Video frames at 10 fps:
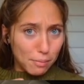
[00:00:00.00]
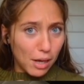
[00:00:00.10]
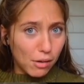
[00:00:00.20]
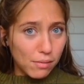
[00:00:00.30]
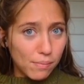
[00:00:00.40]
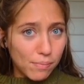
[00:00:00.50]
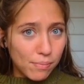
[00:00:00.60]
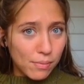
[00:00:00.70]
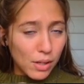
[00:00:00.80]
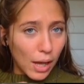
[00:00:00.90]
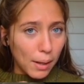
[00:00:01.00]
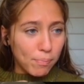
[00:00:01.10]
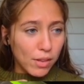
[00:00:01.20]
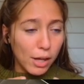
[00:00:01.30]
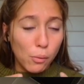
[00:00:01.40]
about.
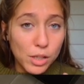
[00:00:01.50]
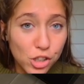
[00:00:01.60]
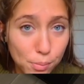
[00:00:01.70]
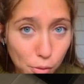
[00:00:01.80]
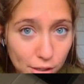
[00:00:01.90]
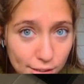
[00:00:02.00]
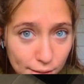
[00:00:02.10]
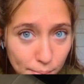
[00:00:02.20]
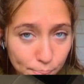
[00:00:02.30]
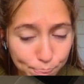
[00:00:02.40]
Okay? Like Ouija boards?